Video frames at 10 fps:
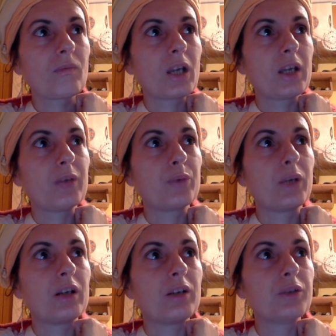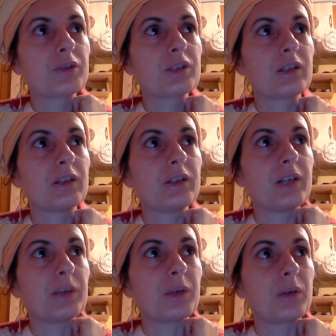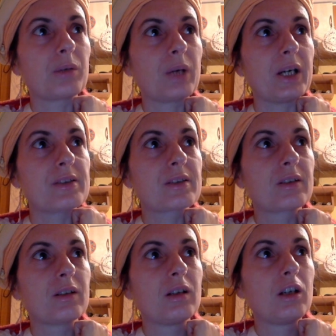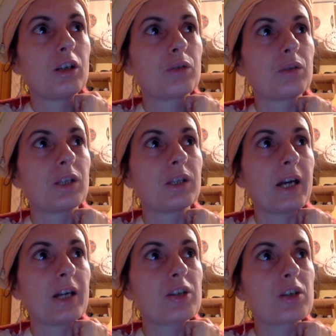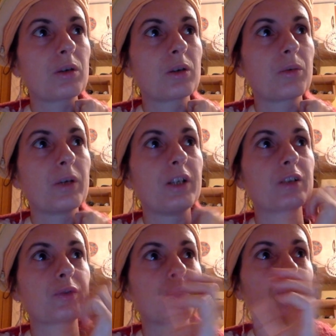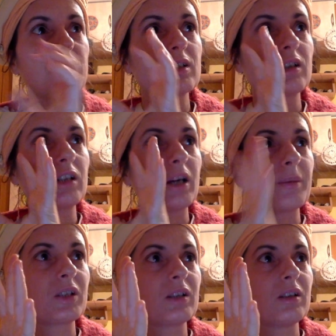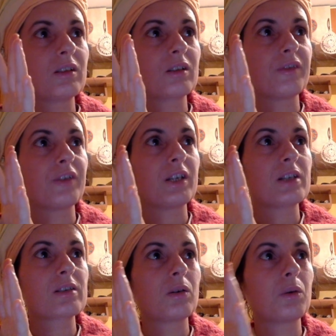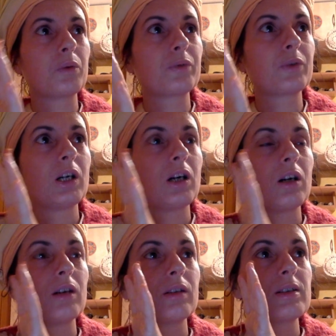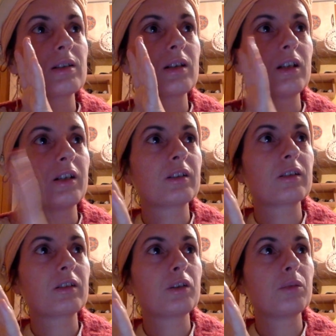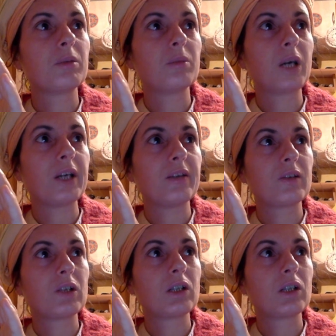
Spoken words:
if we learn to still down our minds, to detach our awareness from this corrupted interface of this current human mind,